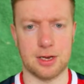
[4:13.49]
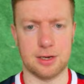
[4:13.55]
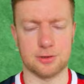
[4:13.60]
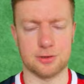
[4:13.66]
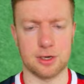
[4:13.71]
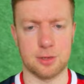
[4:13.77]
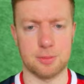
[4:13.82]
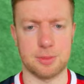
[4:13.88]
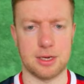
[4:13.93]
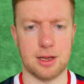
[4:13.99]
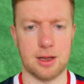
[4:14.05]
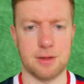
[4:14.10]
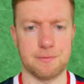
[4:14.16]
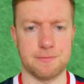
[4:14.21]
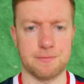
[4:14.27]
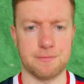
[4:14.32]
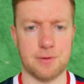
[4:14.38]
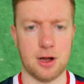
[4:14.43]
It's going to be a
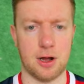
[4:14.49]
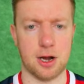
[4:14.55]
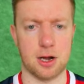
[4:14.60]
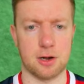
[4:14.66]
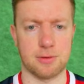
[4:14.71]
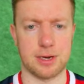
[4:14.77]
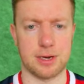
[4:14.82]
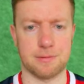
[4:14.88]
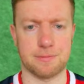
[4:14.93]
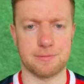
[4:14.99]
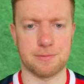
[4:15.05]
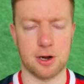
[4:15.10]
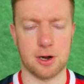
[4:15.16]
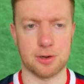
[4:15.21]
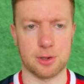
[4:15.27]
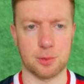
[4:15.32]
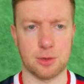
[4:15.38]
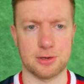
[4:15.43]
fiery,
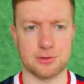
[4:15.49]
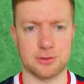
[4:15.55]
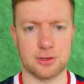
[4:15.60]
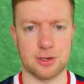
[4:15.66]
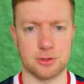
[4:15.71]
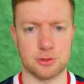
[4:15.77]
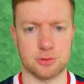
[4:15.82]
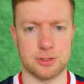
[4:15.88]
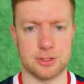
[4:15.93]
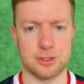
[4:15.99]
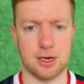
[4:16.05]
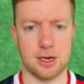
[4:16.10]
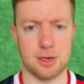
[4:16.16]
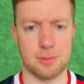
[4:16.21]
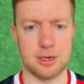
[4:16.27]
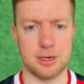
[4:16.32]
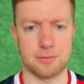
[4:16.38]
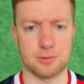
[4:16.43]
fiery West Country
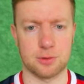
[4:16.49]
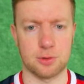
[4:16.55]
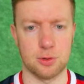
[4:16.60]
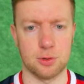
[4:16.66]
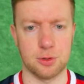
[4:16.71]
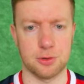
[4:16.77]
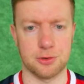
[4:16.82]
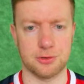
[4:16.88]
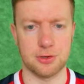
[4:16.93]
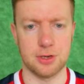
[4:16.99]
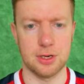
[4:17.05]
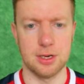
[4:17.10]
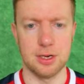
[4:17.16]
derby, of course.